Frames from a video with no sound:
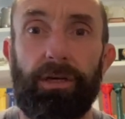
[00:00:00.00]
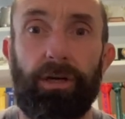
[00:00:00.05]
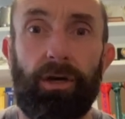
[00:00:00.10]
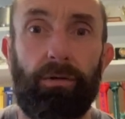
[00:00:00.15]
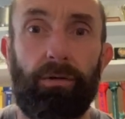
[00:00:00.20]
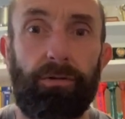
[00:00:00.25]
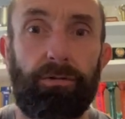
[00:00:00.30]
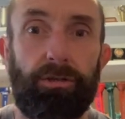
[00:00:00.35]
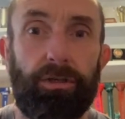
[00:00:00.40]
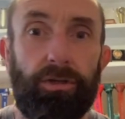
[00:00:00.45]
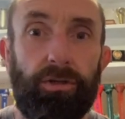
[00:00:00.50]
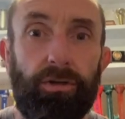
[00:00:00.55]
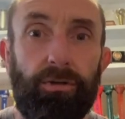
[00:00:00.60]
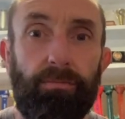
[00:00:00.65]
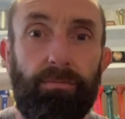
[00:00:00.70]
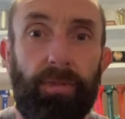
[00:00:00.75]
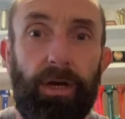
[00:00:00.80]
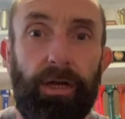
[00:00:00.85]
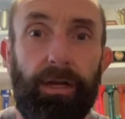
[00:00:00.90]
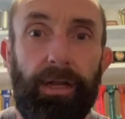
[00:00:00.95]
go on to
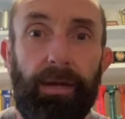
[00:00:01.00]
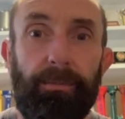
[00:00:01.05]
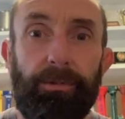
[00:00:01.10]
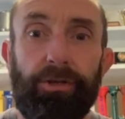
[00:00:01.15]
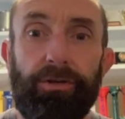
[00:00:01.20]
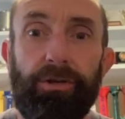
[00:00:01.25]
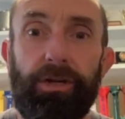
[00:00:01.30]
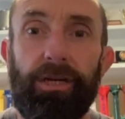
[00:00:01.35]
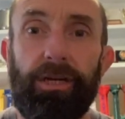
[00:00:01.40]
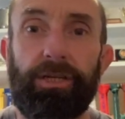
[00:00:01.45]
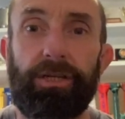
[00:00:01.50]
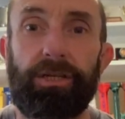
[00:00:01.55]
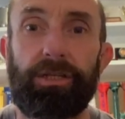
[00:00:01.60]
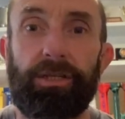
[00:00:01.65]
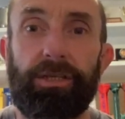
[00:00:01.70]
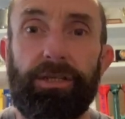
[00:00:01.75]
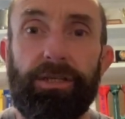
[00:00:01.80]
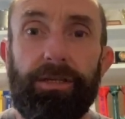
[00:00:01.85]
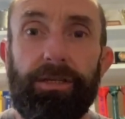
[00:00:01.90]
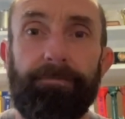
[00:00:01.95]
some
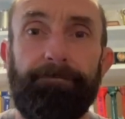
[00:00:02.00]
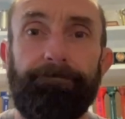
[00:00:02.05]
demonstrations.